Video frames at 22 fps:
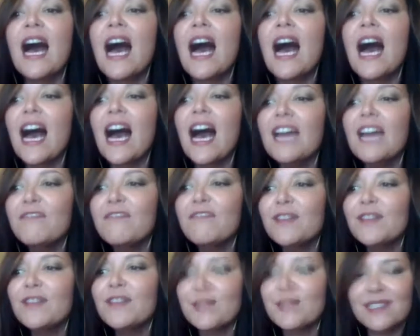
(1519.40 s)
I
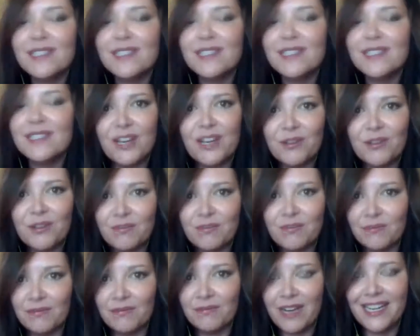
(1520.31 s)
feel scared
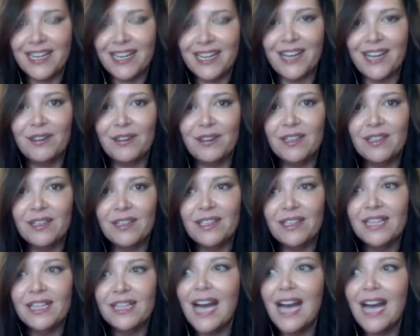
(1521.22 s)
right now.
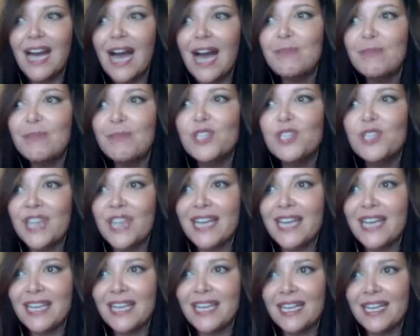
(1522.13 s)
I'm
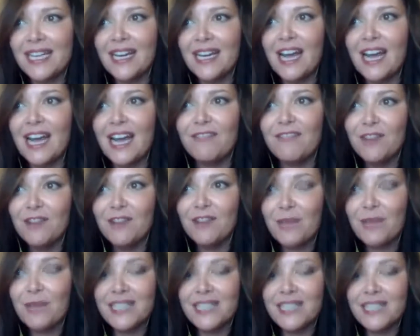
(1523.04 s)
shaking. I feel
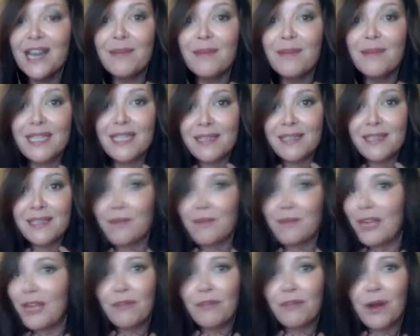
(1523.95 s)
my tummy's in
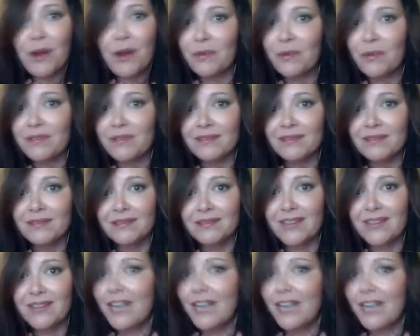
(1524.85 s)
my throat.
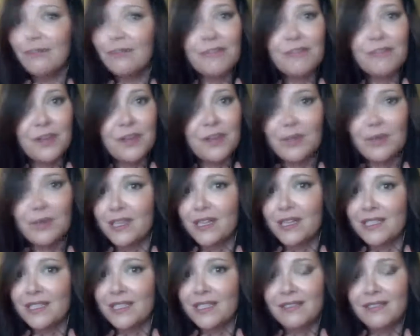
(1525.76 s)
I don't feel
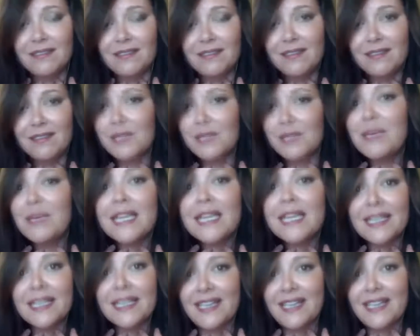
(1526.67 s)
good
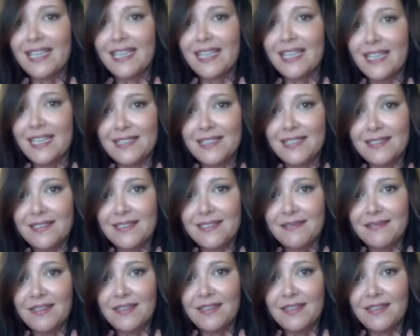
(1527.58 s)
speaking like this.